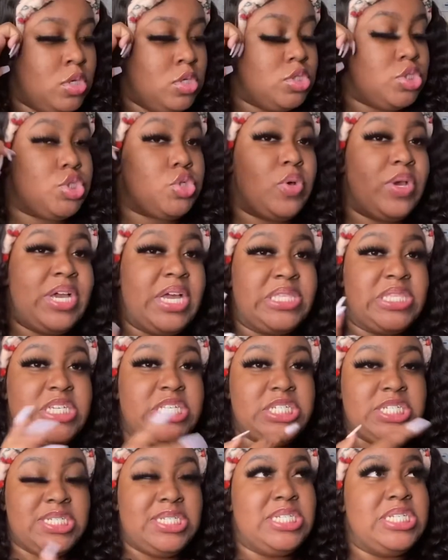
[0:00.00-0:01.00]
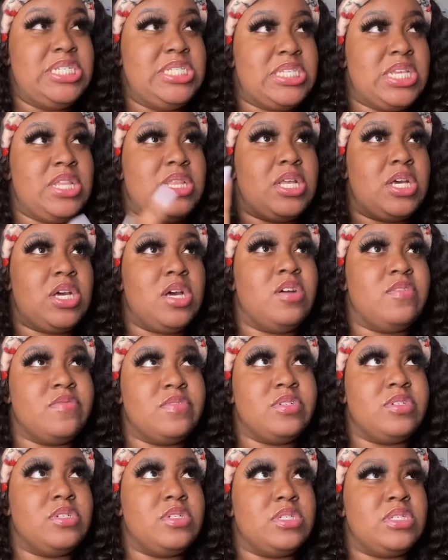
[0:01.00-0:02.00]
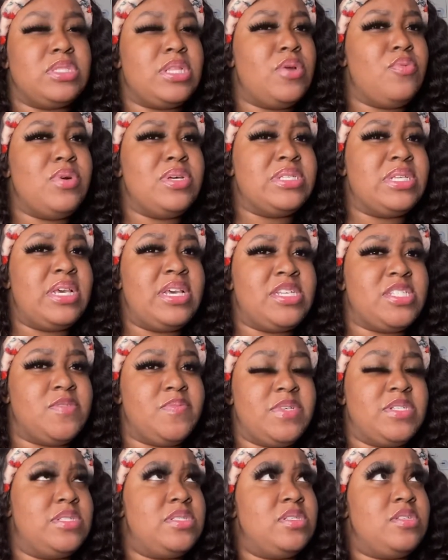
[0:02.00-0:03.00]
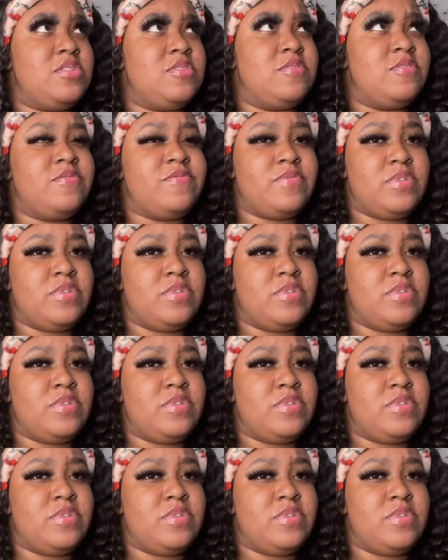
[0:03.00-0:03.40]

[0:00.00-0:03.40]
So I got the sheets and the covers. They wasn't expensive.